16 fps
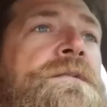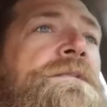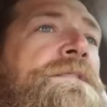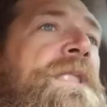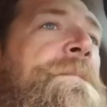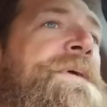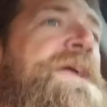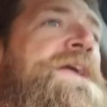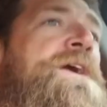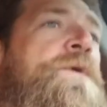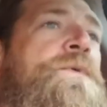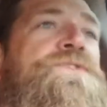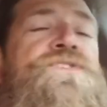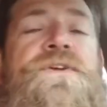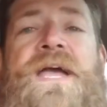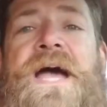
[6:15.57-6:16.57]
let me hear
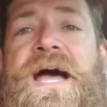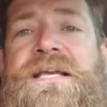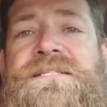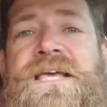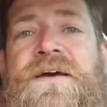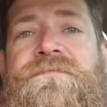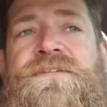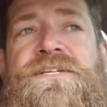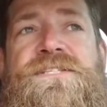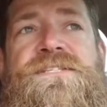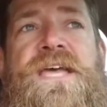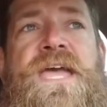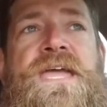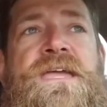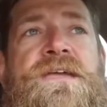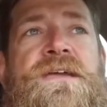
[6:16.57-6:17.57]
what you guys have to
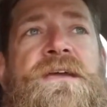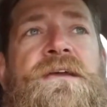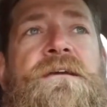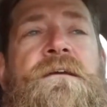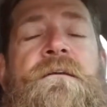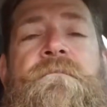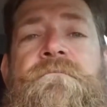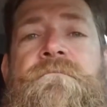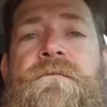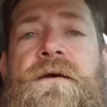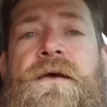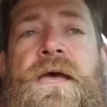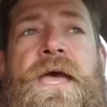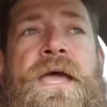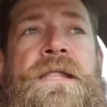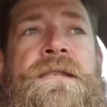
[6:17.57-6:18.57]
say,
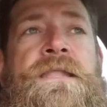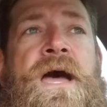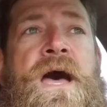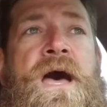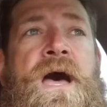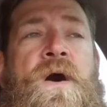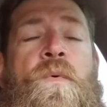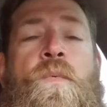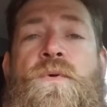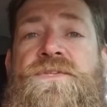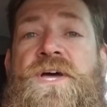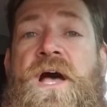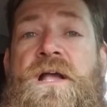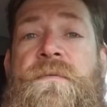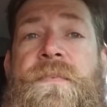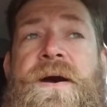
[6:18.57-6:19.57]
and we'll
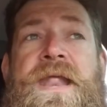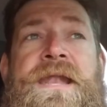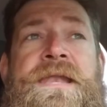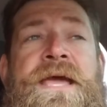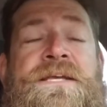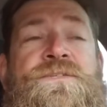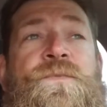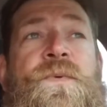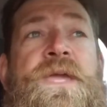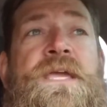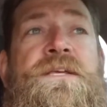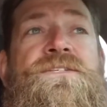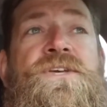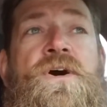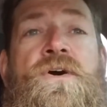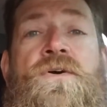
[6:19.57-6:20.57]
talk about it next week.
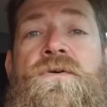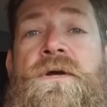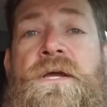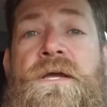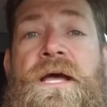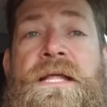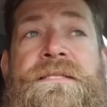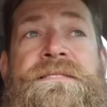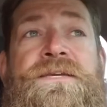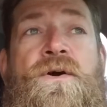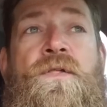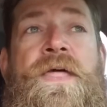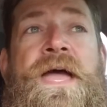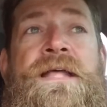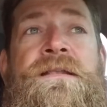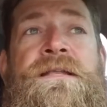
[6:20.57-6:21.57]
So until
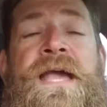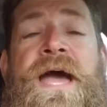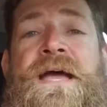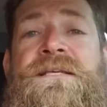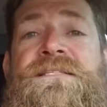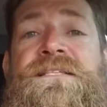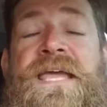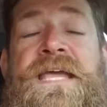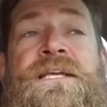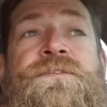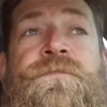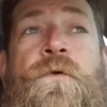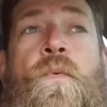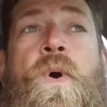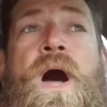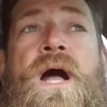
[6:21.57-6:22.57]
then, guys, thanks
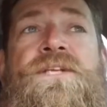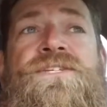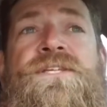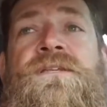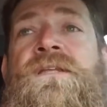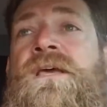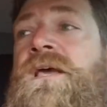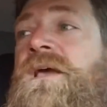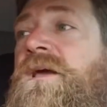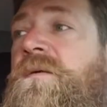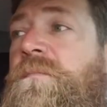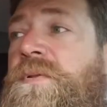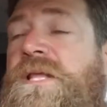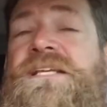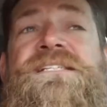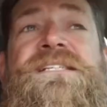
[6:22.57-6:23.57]
for watching.
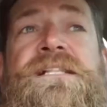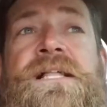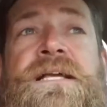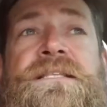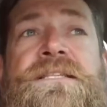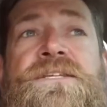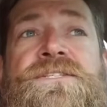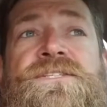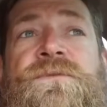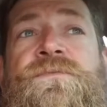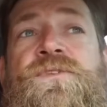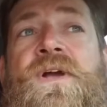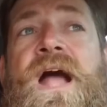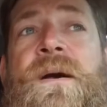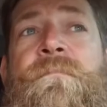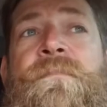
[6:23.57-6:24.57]
Please click the
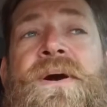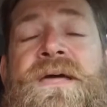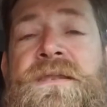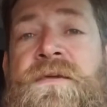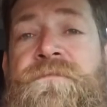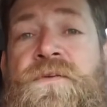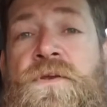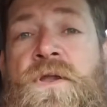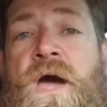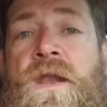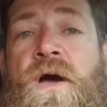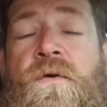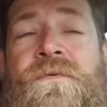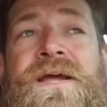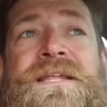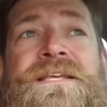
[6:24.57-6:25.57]
subscribe button if you're not
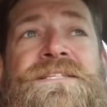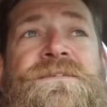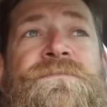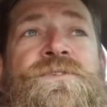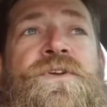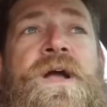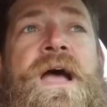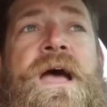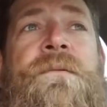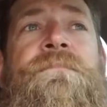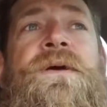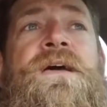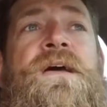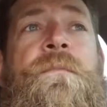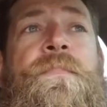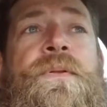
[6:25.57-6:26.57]
already subscribed.
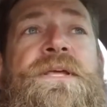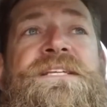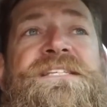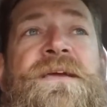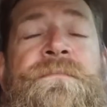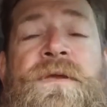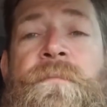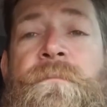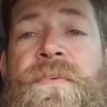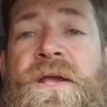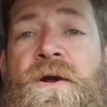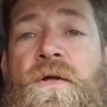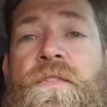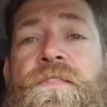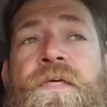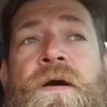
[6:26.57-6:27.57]
Please give me a big
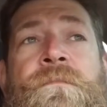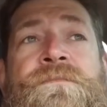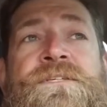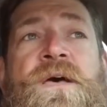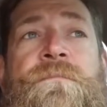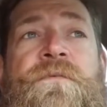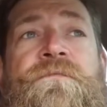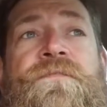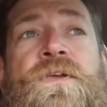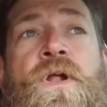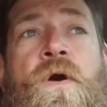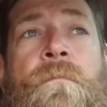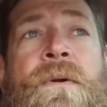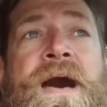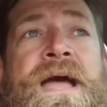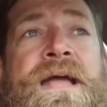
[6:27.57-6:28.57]
old thumbs up if you
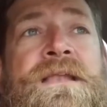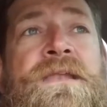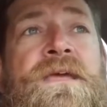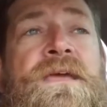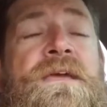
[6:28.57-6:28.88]
don't mind,